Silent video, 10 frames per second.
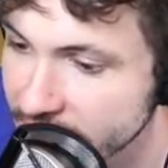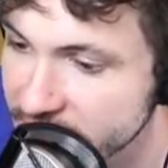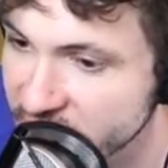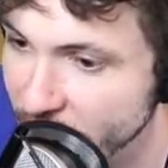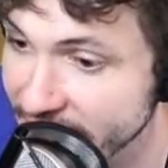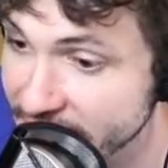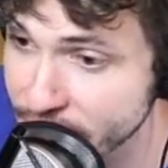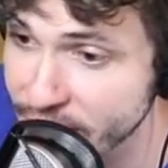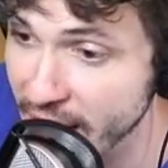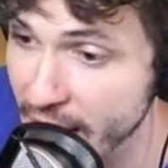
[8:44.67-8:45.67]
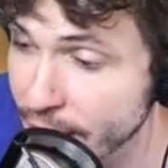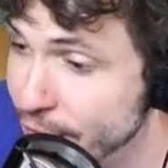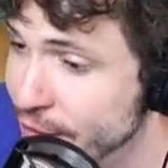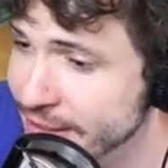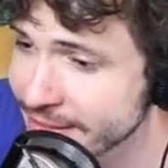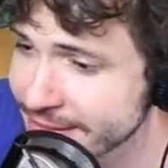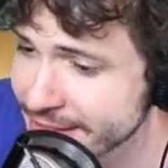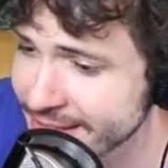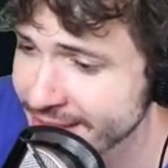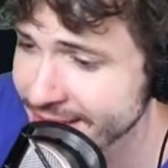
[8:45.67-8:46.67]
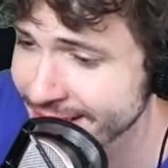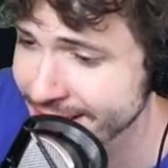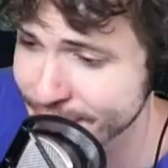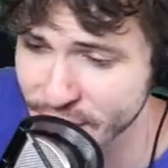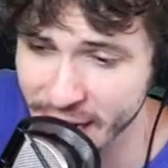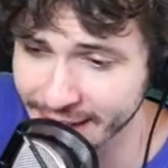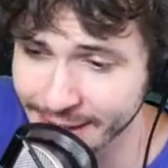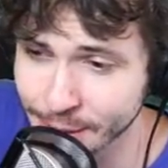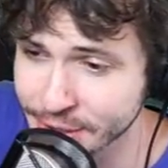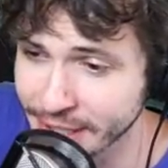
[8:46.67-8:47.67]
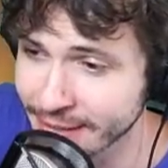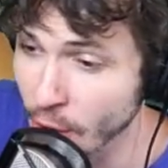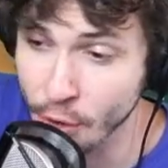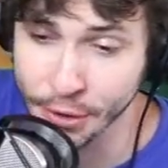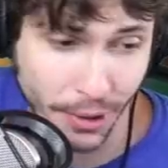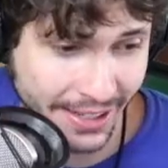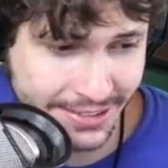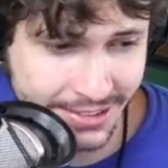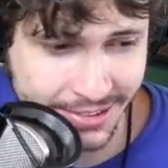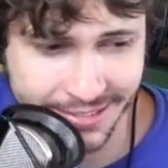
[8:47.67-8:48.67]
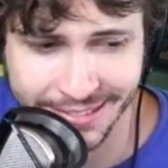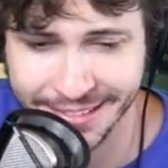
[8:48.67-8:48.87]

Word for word: Somebody is a fan of Jack Nicholson, all the greats.